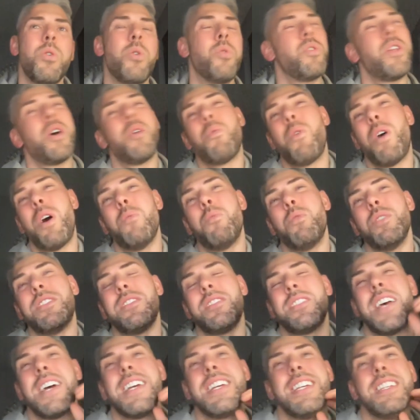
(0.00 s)
Although what I would
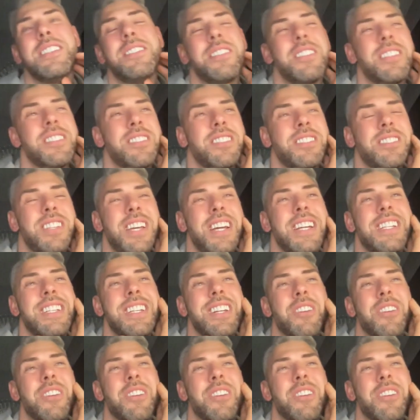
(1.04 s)
say is that, as I say,